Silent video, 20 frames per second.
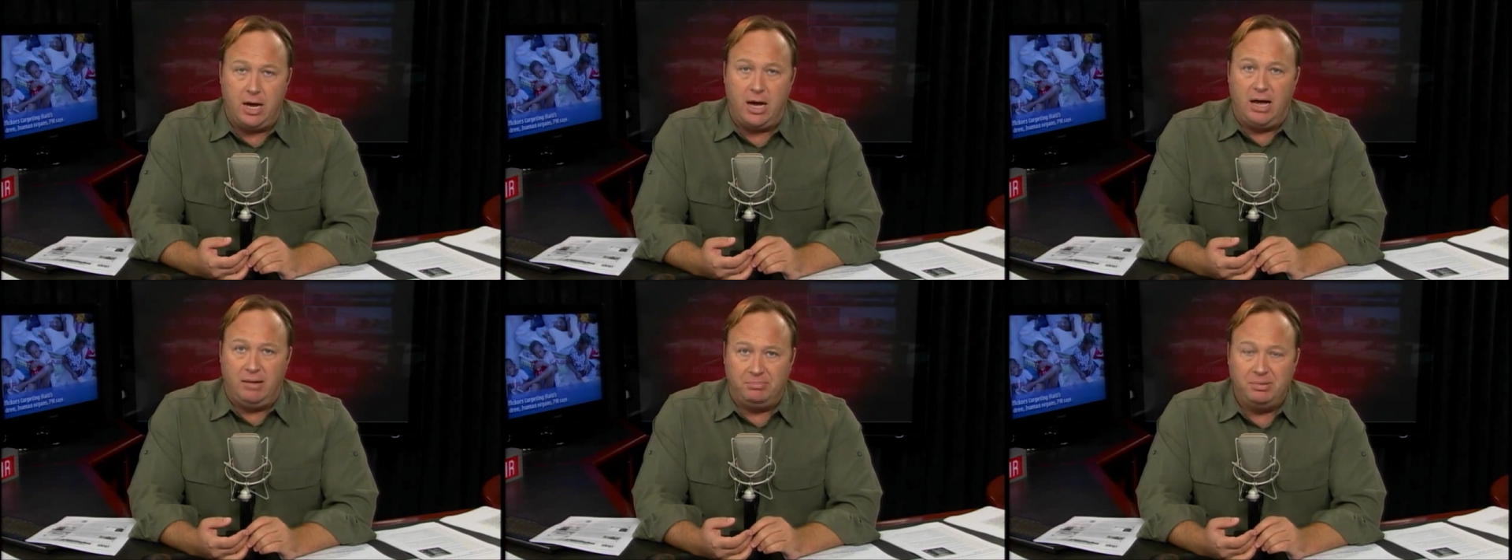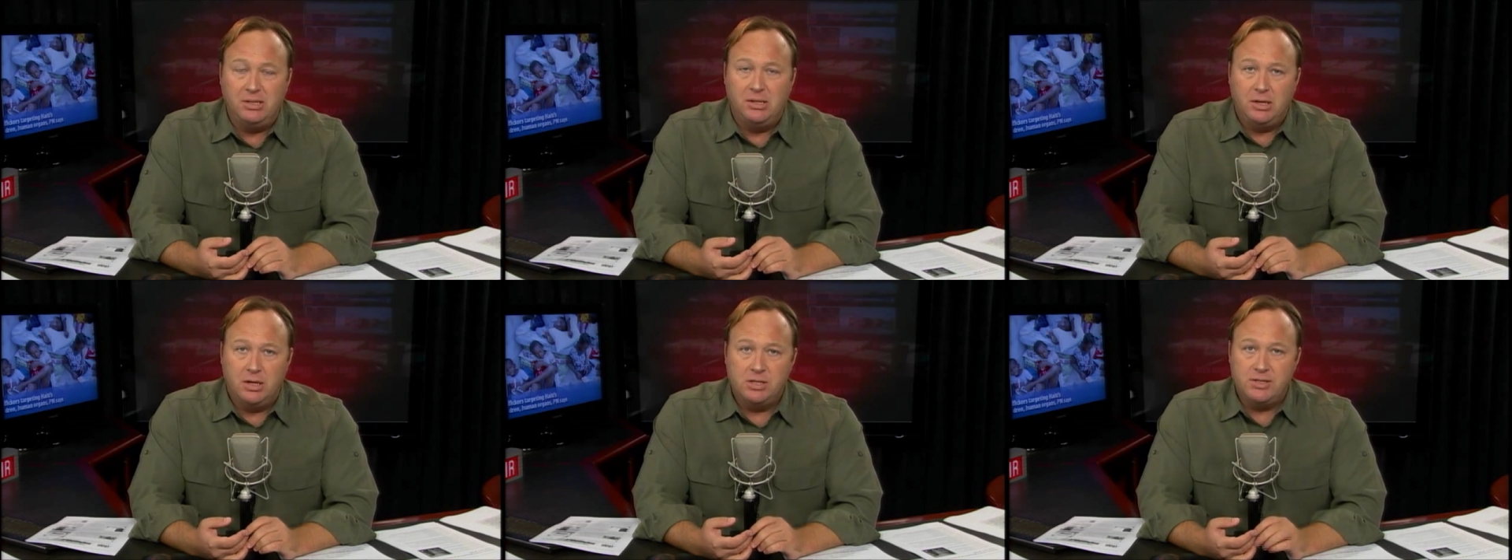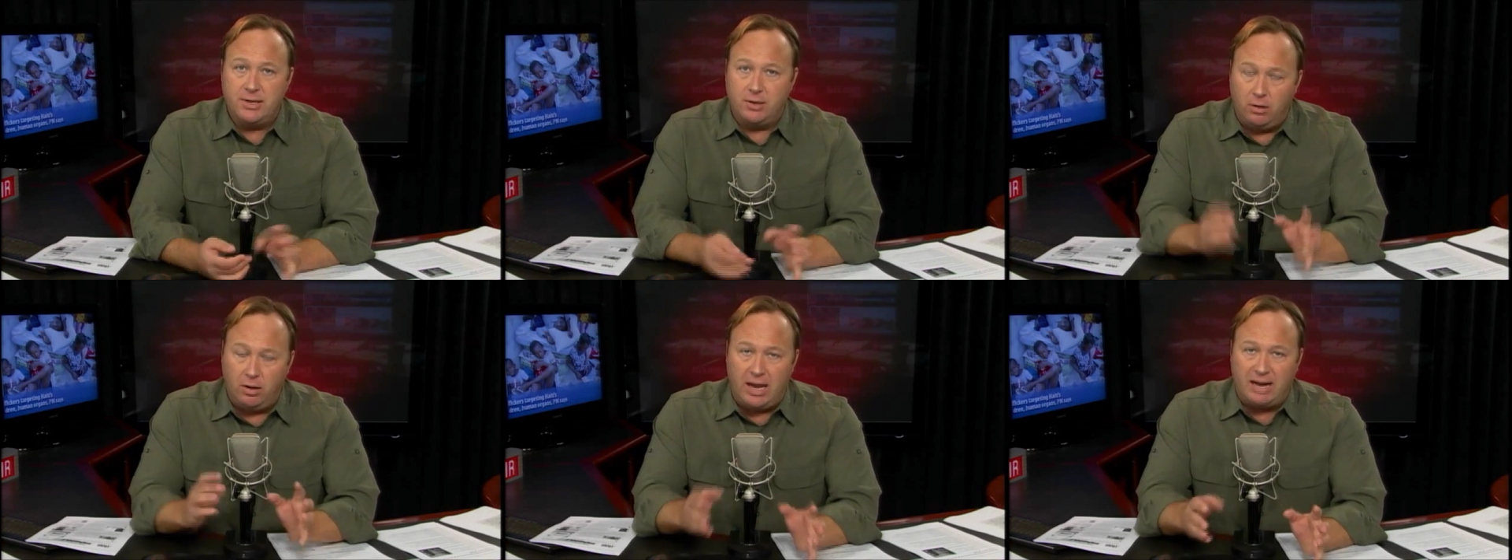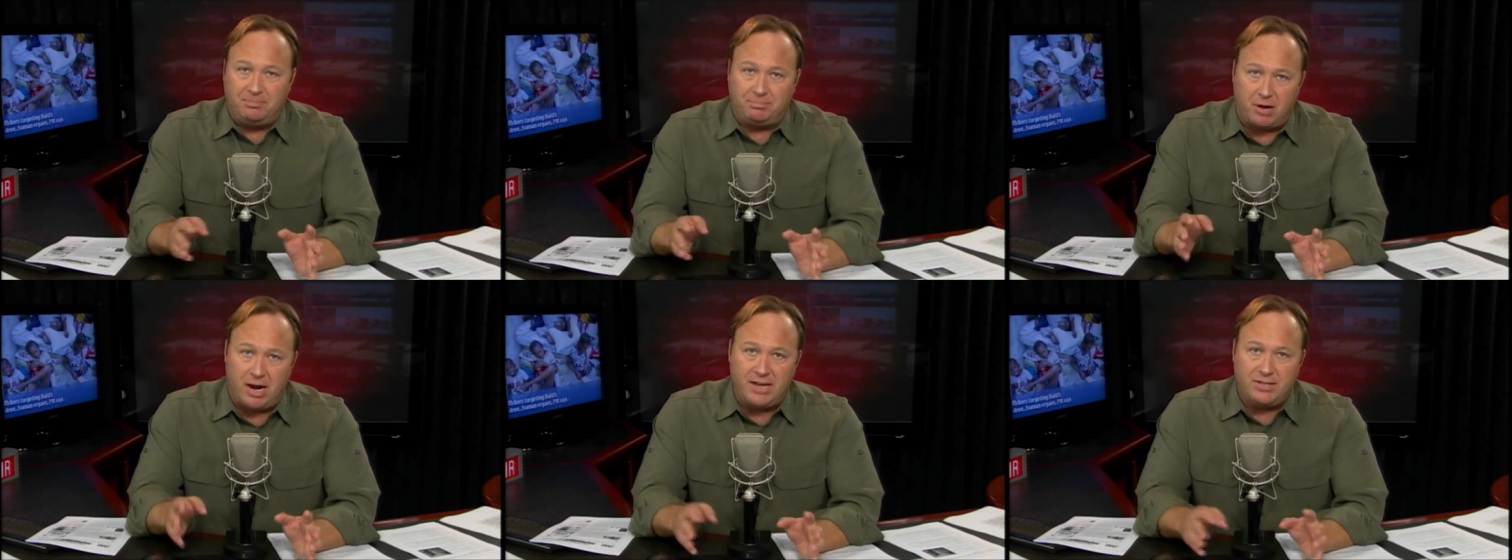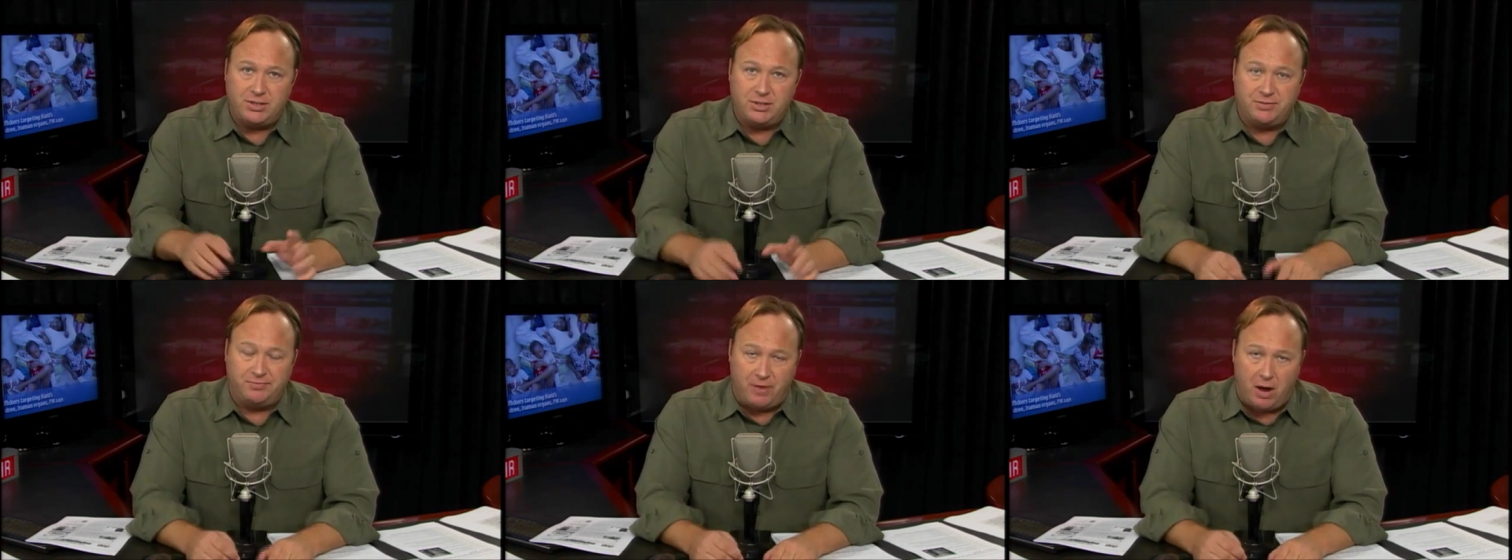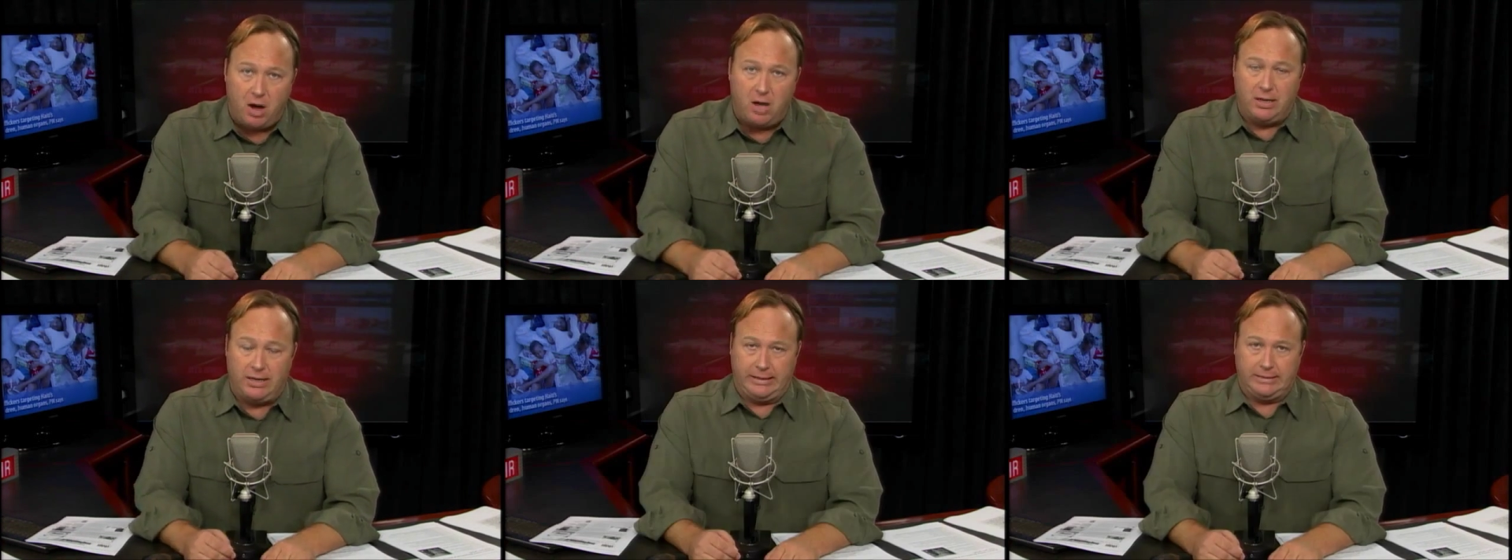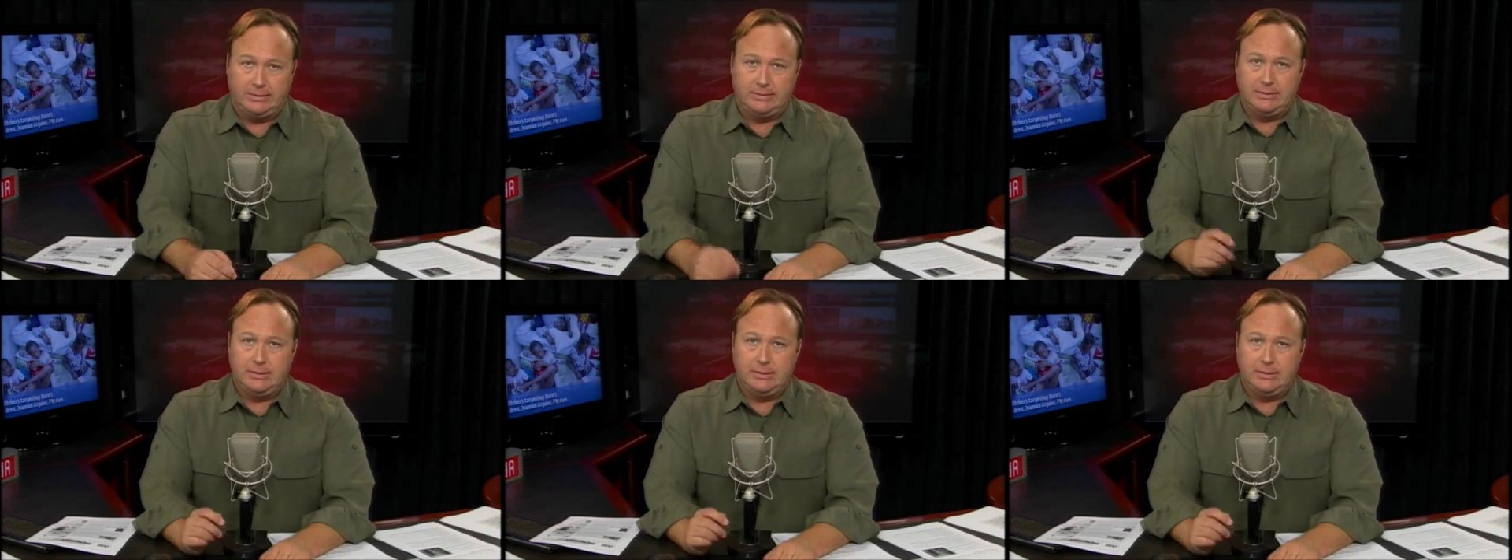up because they don't like prices falling.